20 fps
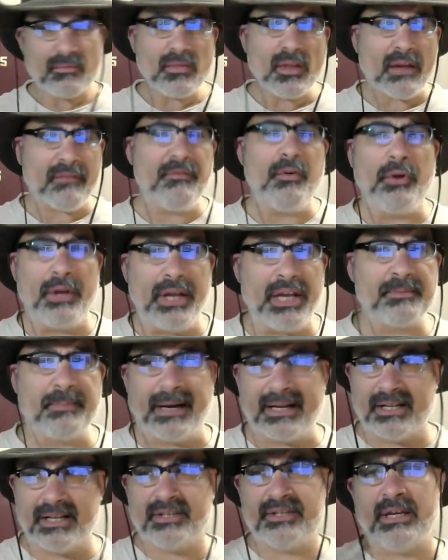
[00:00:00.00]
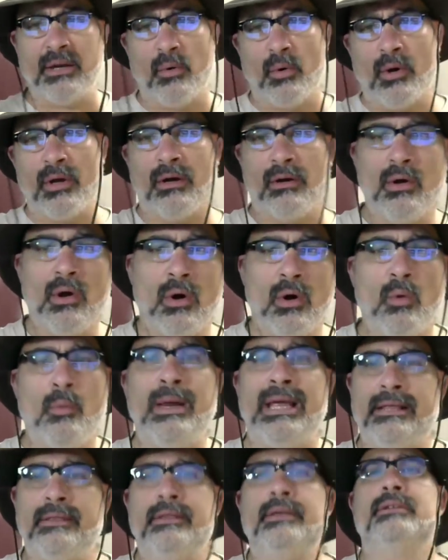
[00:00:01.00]
Fully expect to see oil
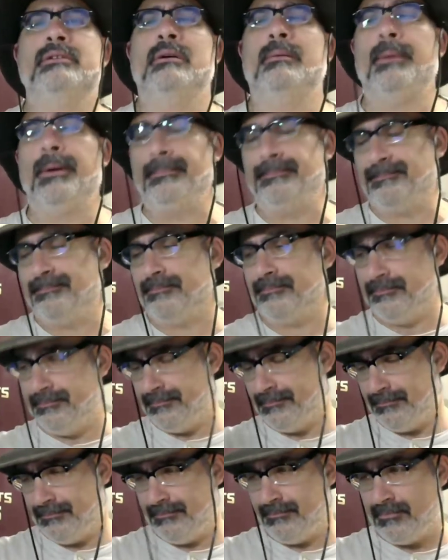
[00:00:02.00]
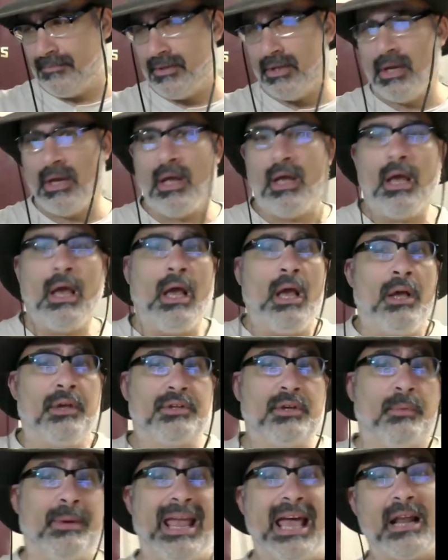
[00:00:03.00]
weak this summer.
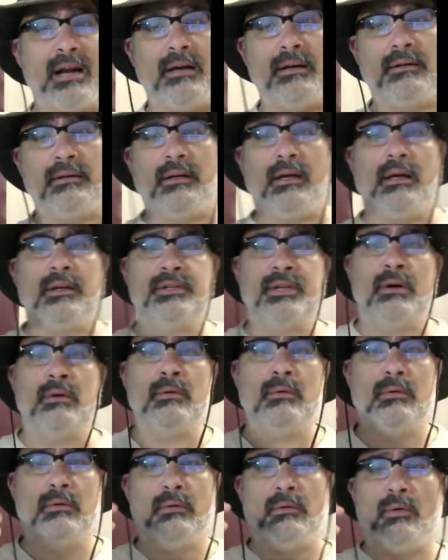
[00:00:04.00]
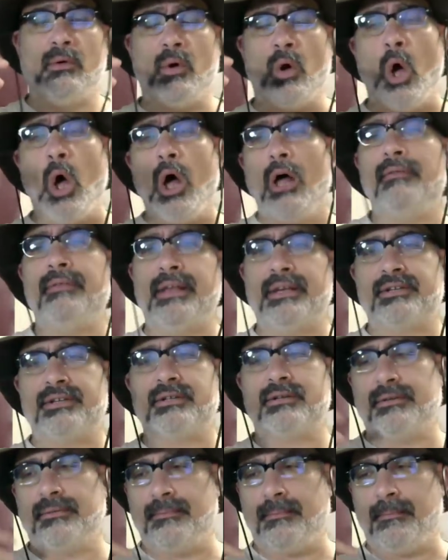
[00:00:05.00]
So all of
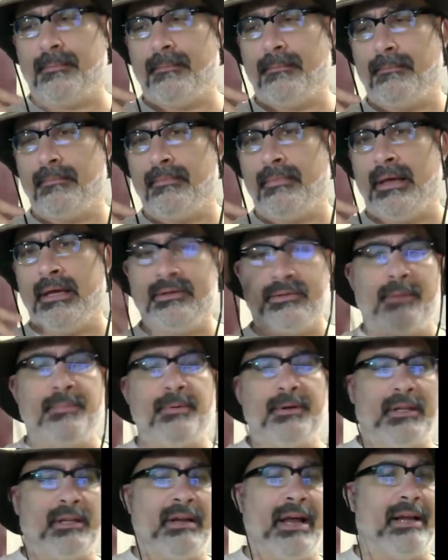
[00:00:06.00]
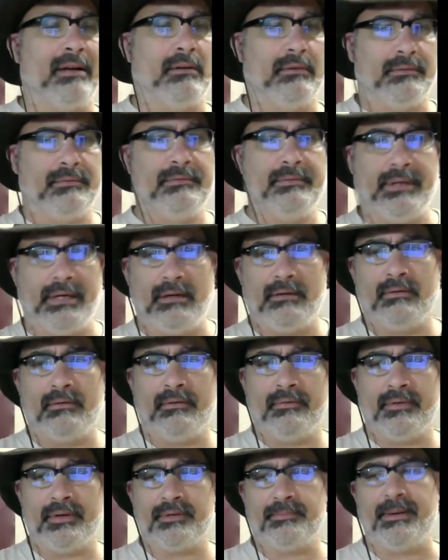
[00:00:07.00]
this, and so I put in the title,
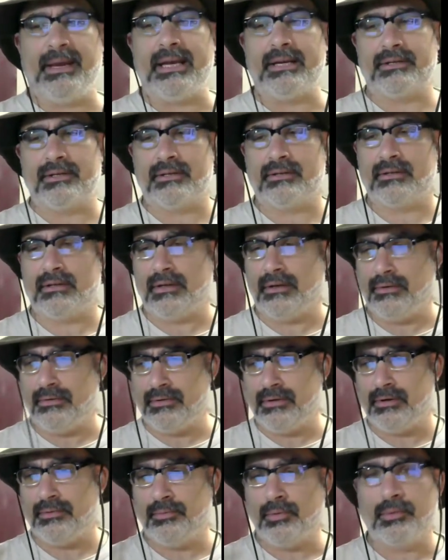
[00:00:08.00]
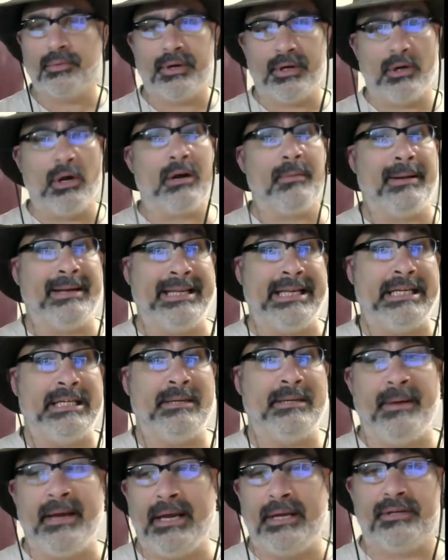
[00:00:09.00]
piece is where we're going to talk about the
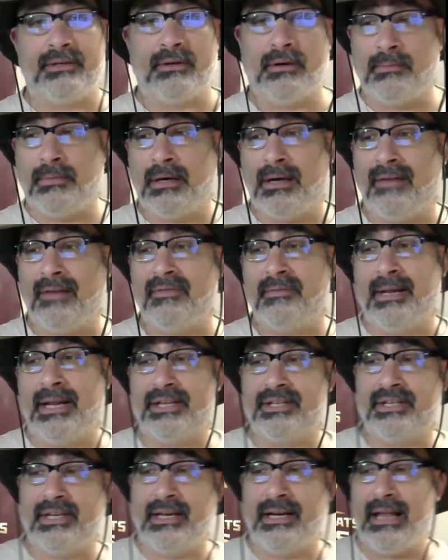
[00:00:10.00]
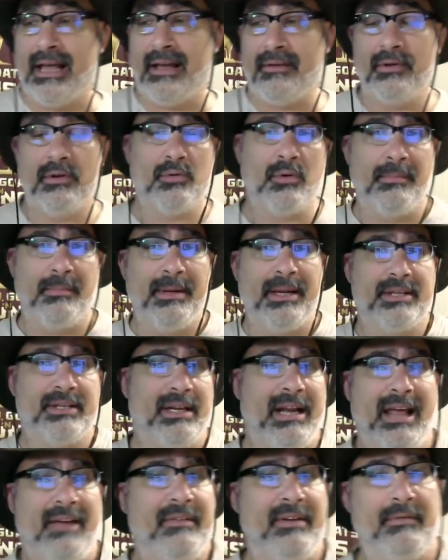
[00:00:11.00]
ECB. So I'm 11 minutes in and I have 12 minutes and
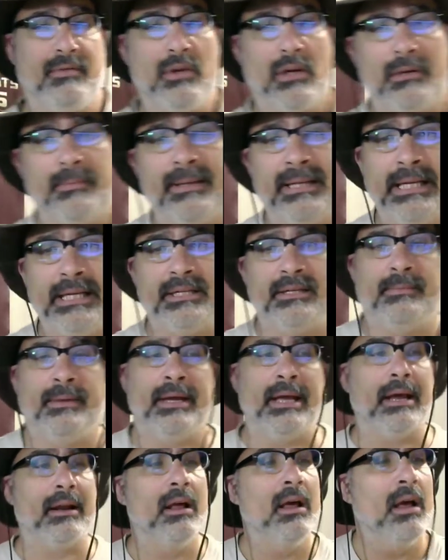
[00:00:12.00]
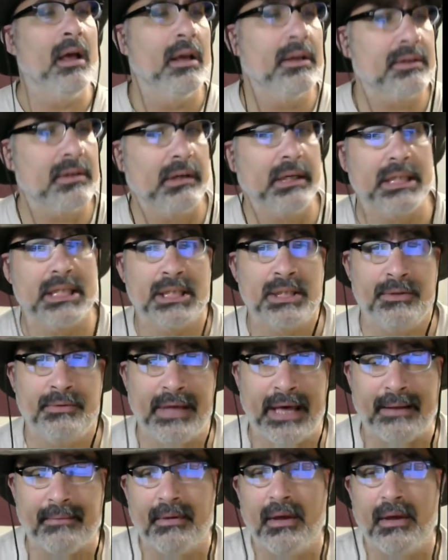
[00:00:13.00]
I haven't even talked about the ECB. So let's do that.